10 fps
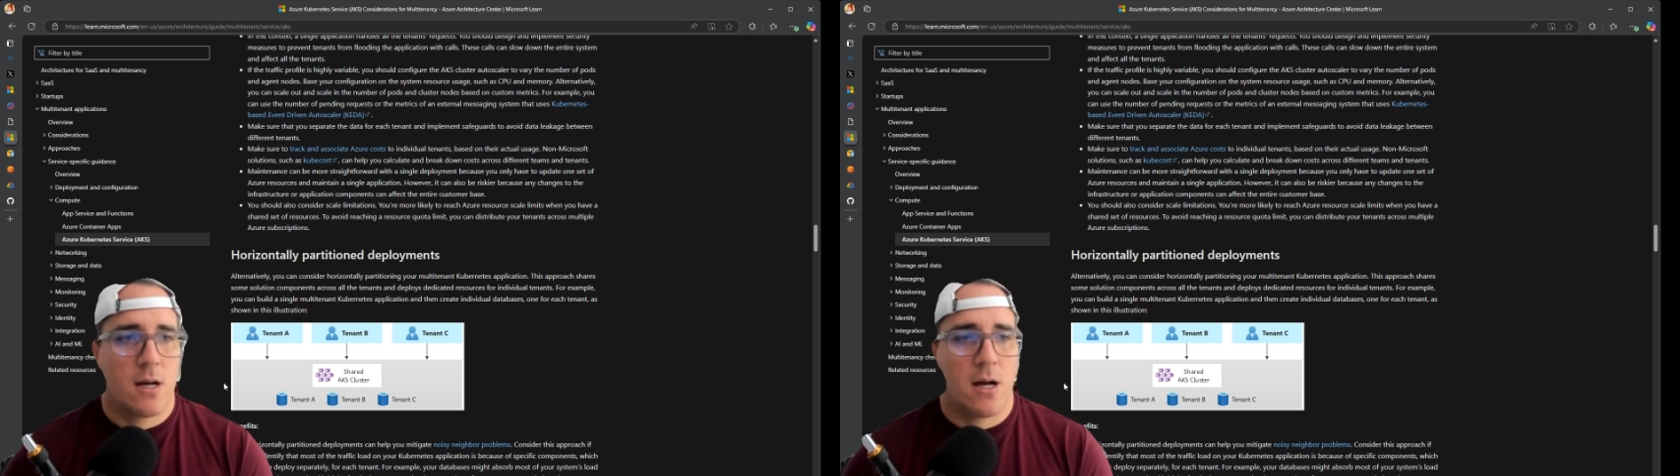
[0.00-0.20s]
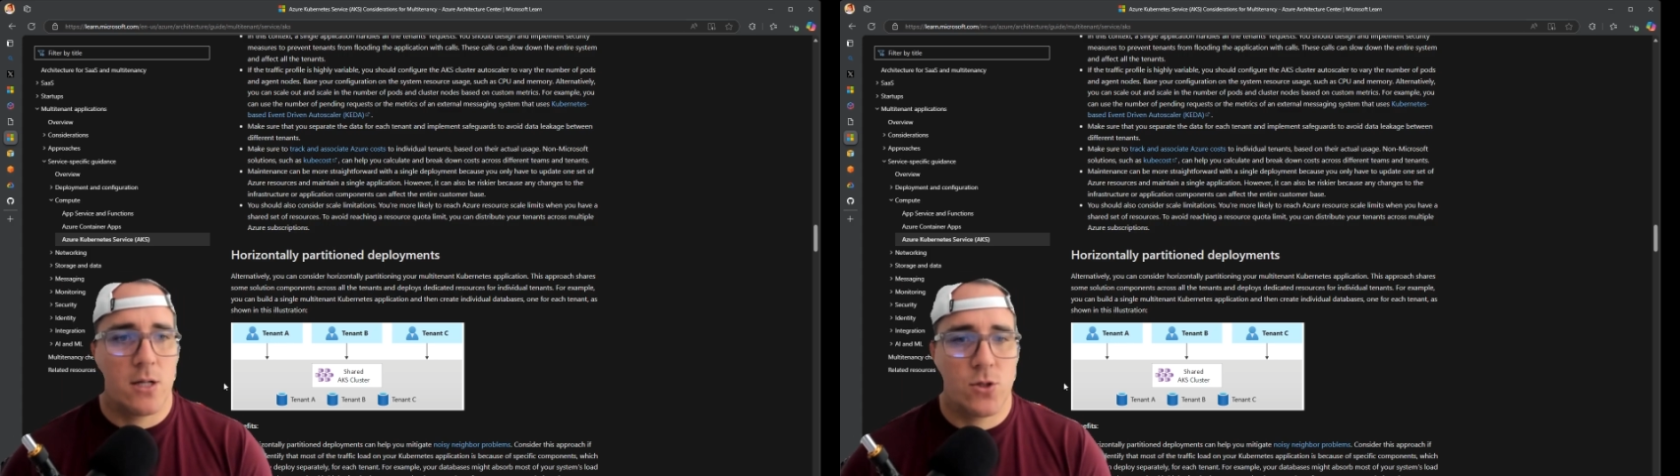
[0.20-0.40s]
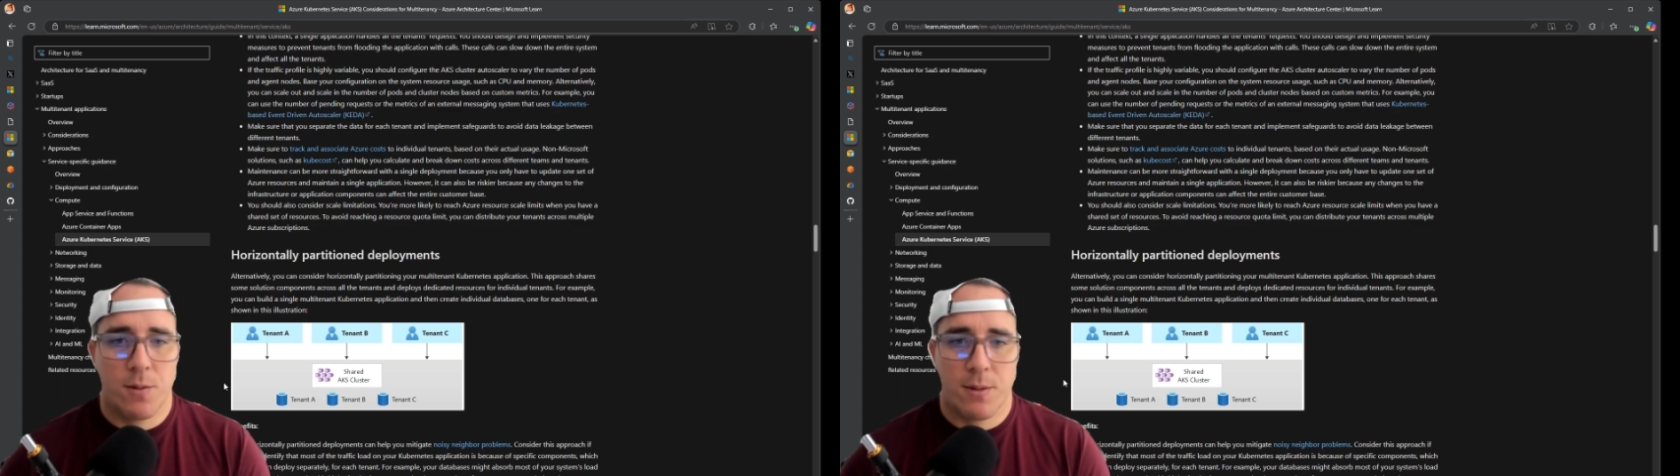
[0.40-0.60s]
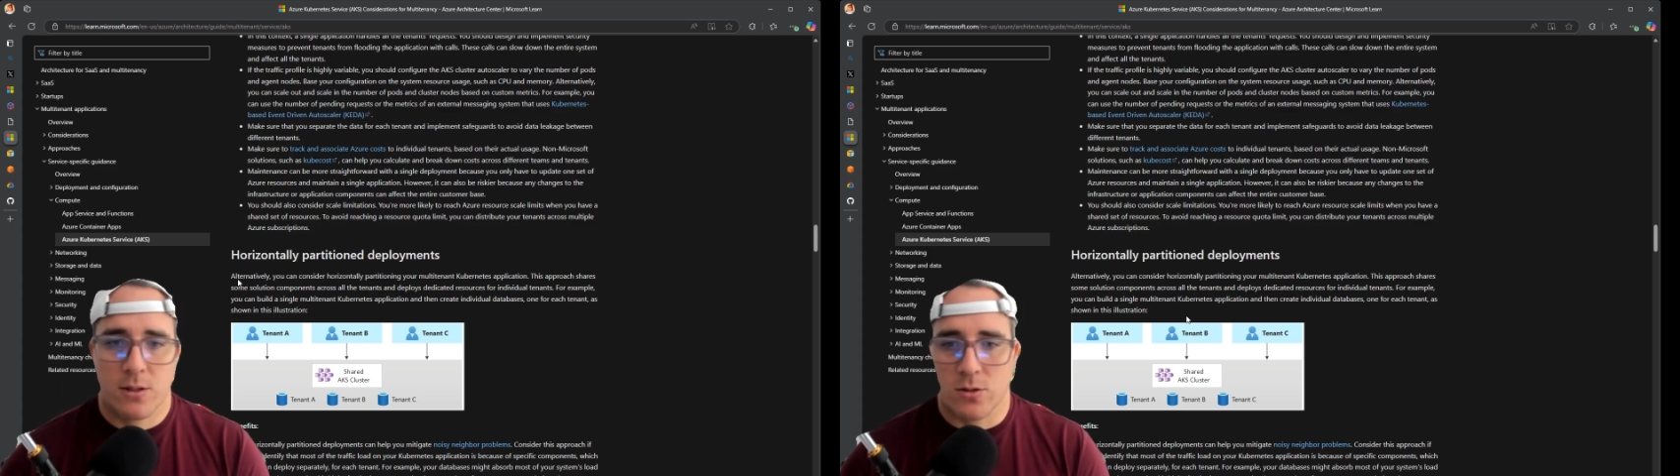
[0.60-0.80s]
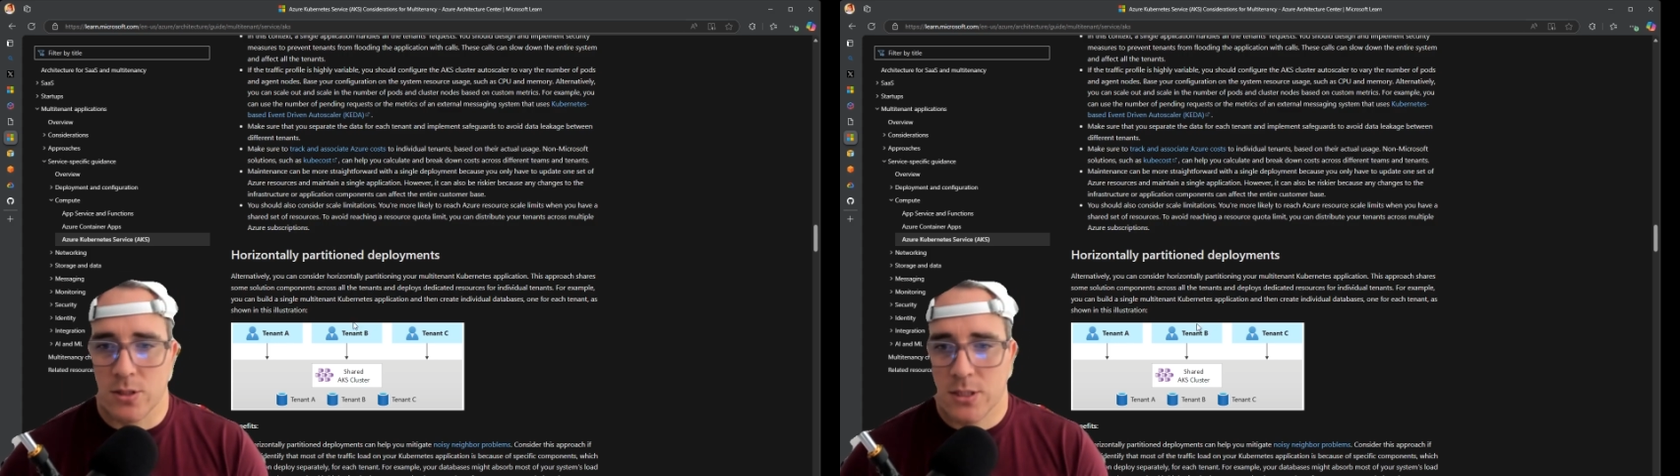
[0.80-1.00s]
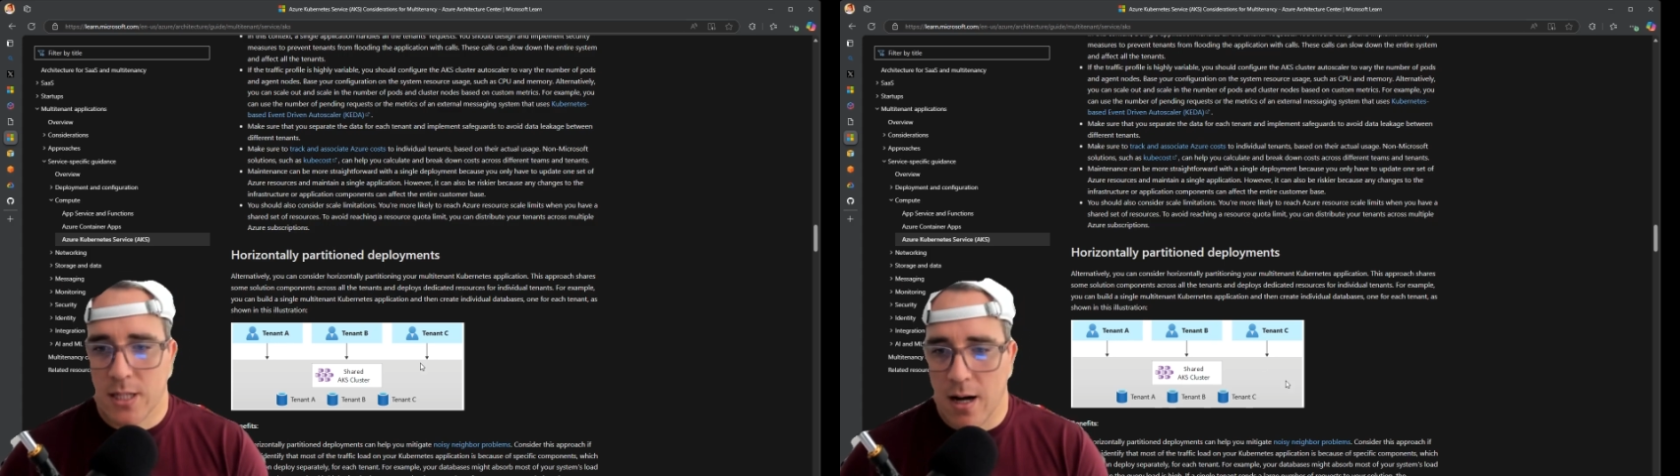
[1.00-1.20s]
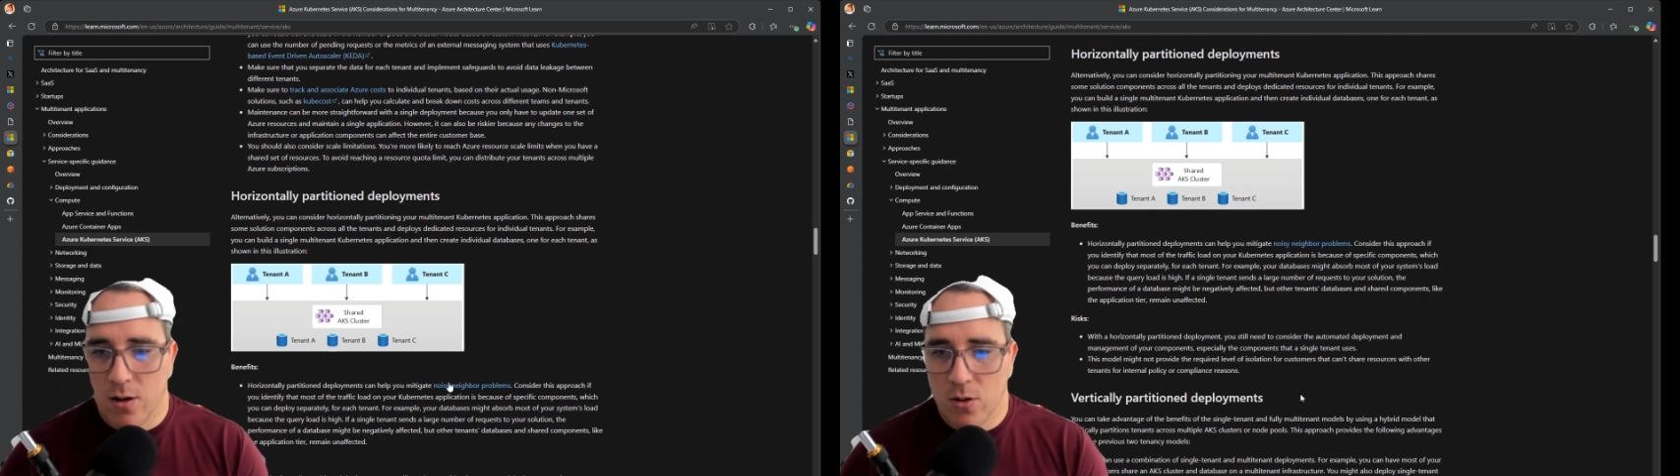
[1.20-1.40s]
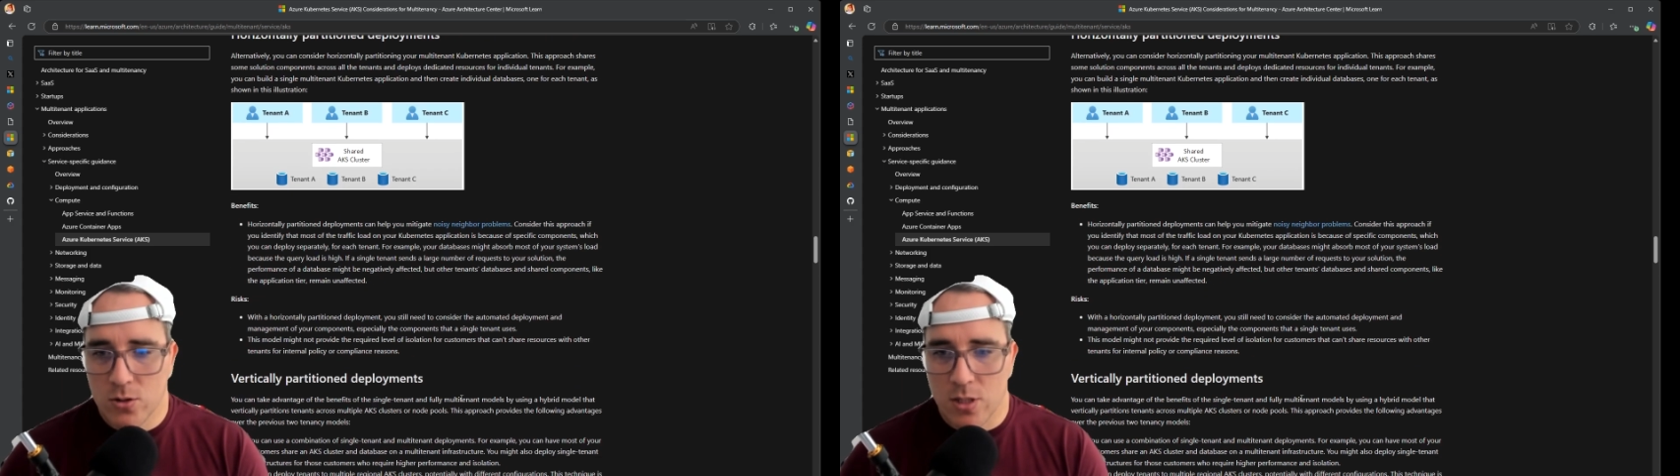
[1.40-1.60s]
Joining me is Carlos.